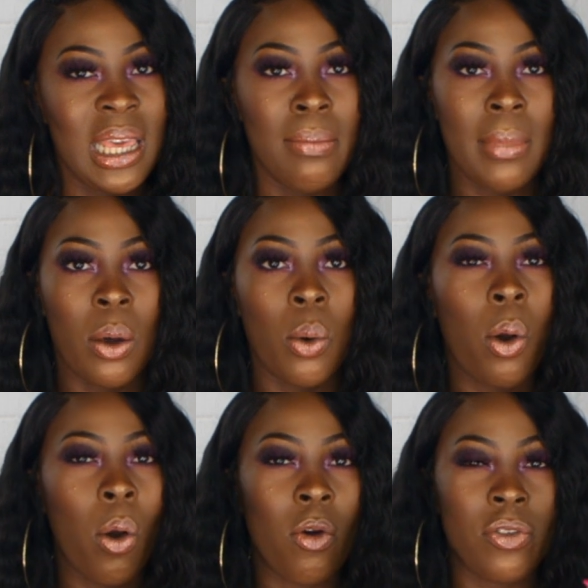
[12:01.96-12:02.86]
email
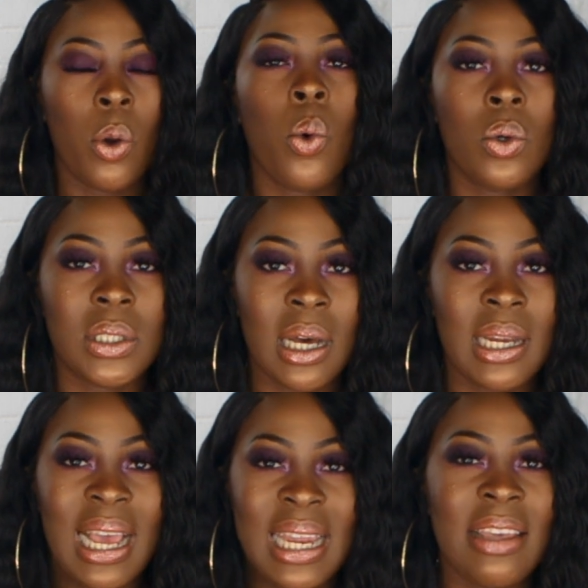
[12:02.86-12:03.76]
of your order,
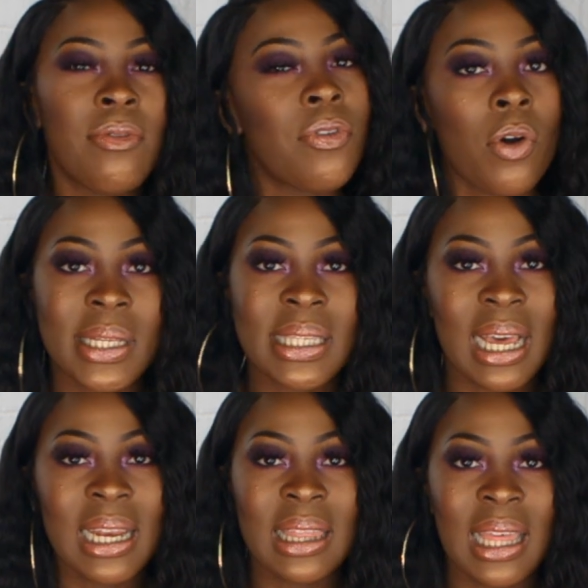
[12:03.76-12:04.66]
like an invoice
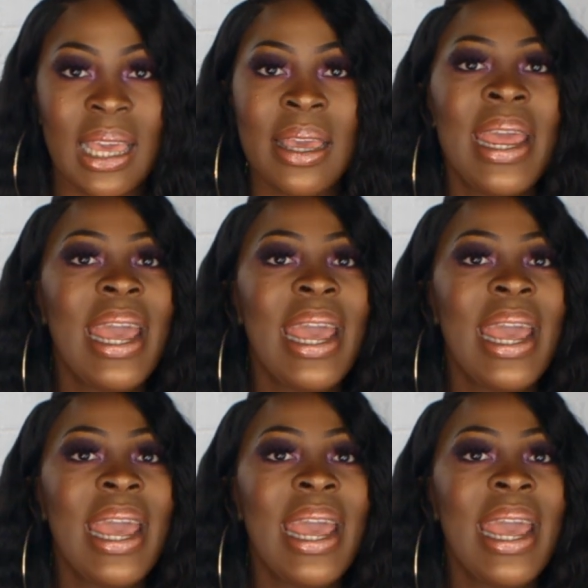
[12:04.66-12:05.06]
kind of thing.